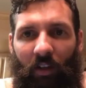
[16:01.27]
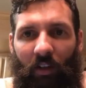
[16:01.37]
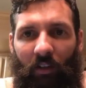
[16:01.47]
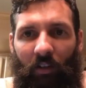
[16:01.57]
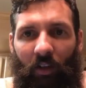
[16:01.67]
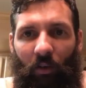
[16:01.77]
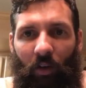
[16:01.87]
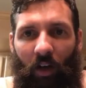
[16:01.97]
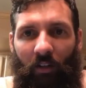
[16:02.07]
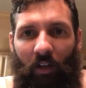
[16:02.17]
You know,
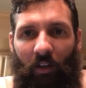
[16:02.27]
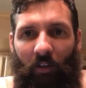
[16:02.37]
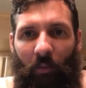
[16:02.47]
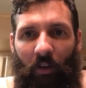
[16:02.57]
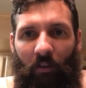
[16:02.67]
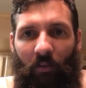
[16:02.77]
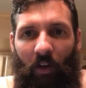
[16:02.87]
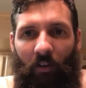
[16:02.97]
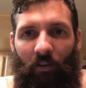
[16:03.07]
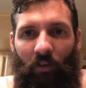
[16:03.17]
contact the
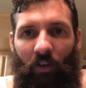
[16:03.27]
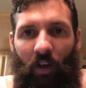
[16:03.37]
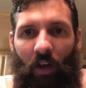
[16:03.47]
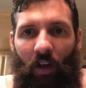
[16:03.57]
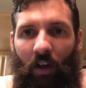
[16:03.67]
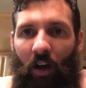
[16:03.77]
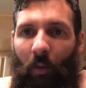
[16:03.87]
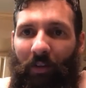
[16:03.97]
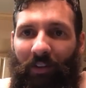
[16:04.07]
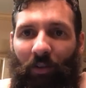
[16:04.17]
manufacturer.
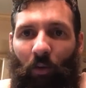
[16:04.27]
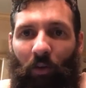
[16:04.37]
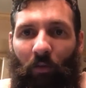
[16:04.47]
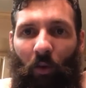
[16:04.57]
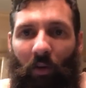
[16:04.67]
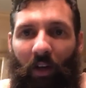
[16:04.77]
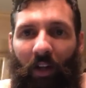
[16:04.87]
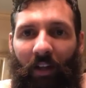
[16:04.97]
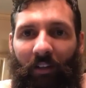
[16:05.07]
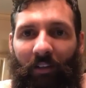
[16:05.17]
We just sold our Vulcan
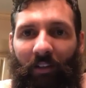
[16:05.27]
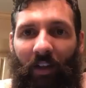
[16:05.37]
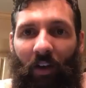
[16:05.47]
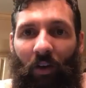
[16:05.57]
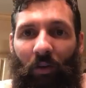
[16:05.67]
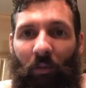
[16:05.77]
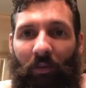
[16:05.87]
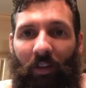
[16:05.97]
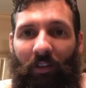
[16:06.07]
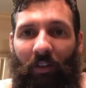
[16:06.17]
S. Oh, let me
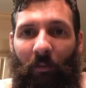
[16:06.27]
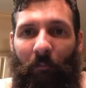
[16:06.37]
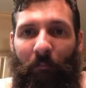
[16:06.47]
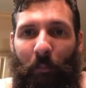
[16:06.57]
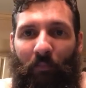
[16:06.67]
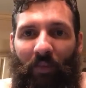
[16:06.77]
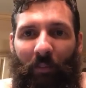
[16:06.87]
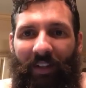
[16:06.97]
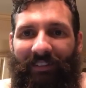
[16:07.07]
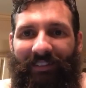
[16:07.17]
tell you something. I'm
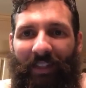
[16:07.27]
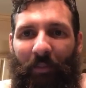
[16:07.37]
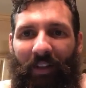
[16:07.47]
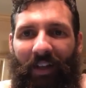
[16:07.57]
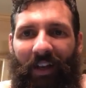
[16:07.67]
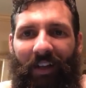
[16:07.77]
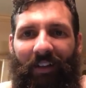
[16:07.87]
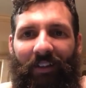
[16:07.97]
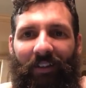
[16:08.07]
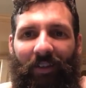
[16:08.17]
not a Zima guy.
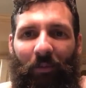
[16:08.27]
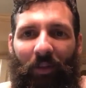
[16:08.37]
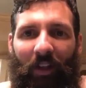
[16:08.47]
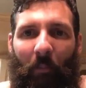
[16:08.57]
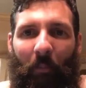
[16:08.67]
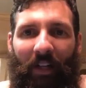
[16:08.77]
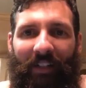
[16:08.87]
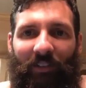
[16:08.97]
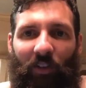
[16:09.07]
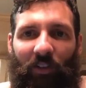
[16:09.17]
I'm more like a
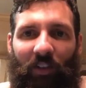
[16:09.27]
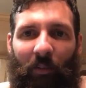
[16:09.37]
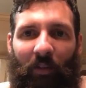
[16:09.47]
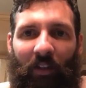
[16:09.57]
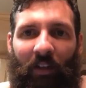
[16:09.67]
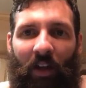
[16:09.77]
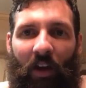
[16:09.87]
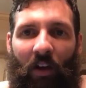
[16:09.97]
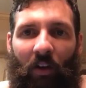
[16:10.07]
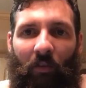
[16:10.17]
Mike's Hard Lemonade.
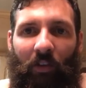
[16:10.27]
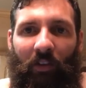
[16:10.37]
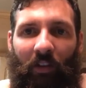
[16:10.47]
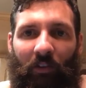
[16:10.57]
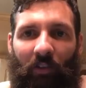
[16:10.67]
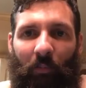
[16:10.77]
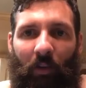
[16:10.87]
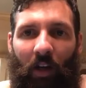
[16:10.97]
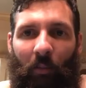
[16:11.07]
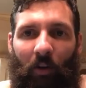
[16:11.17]
But he said there's a
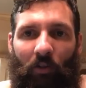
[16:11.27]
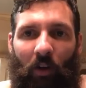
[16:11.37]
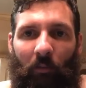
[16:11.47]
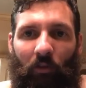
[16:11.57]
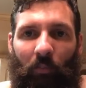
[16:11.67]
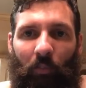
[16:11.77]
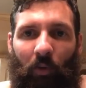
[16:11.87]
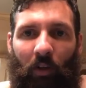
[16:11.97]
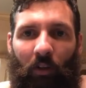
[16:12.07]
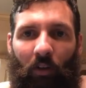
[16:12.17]
guy buying a Triumph
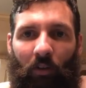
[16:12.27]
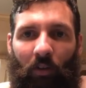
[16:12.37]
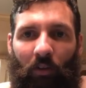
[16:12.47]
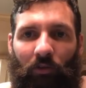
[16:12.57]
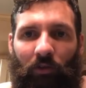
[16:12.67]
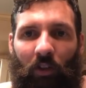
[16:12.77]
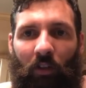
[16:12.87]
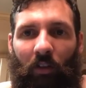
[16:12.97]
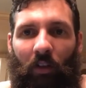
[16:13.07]
Sprint. Are y'all selling it?